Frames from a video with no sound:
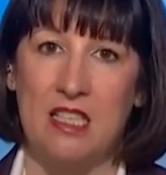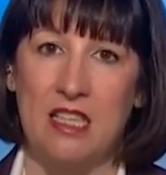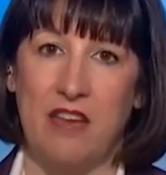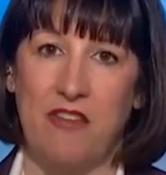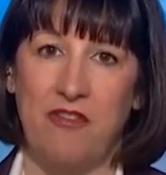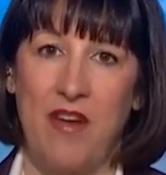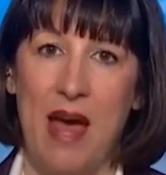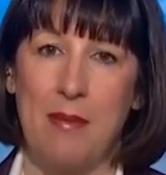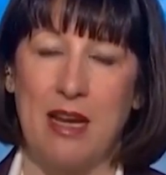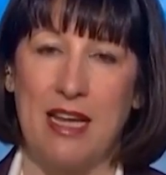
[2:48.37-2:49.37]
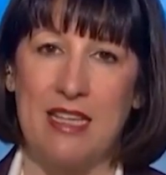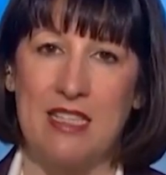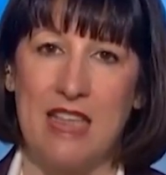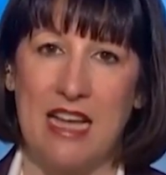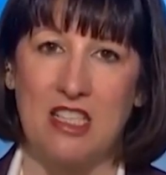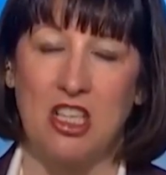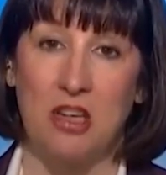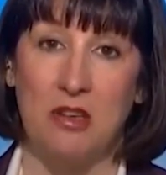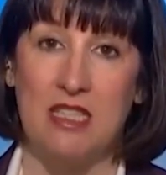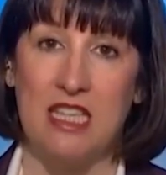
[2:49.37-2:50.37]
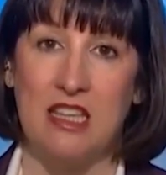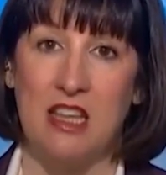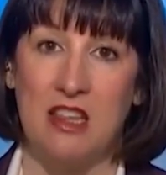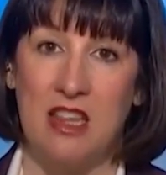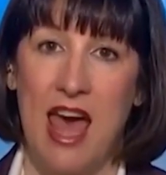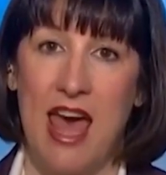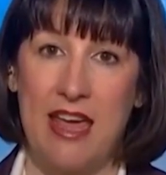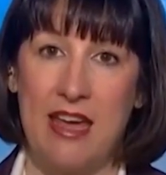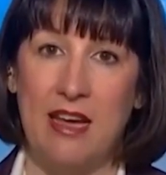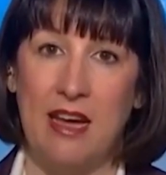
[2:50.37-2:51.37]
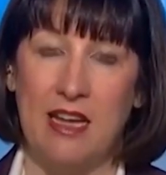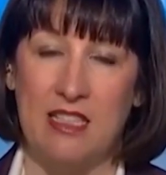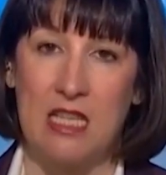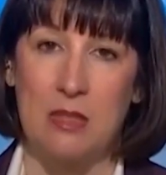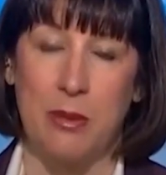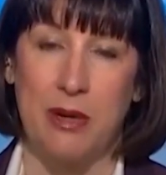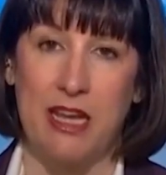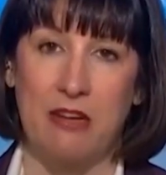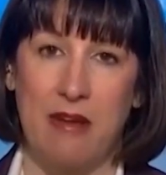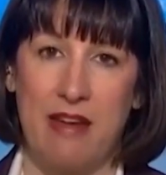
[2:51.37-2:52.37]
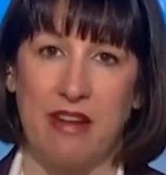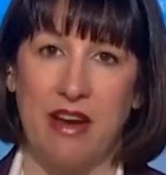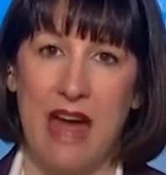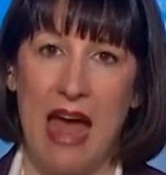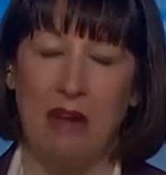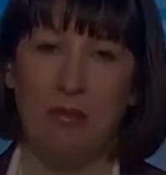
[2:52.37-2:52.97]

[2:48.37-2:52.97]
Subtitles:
to give families that security that they desperately crave right